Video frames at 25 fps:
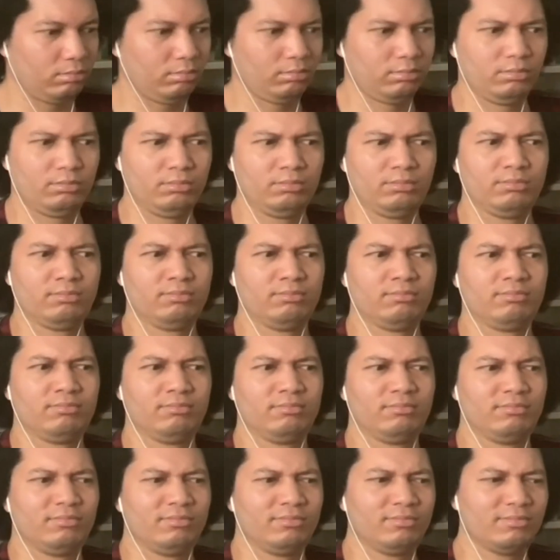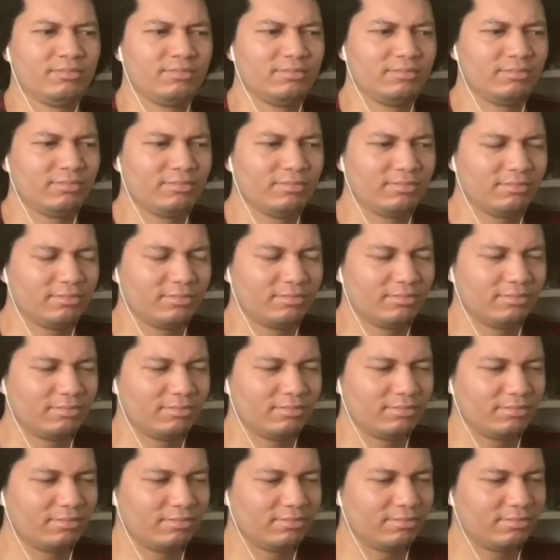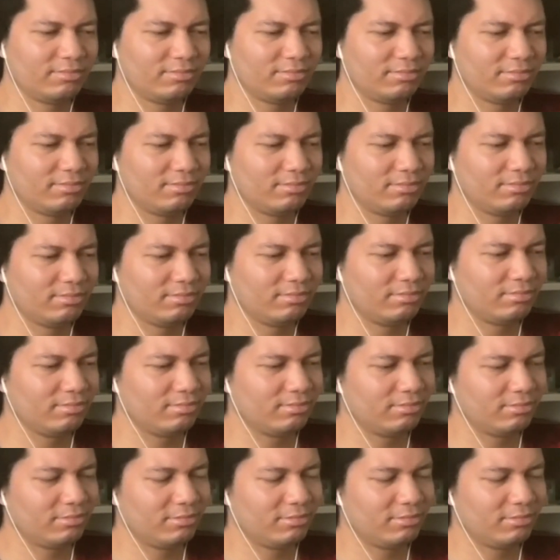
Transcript: This person isn't speaking.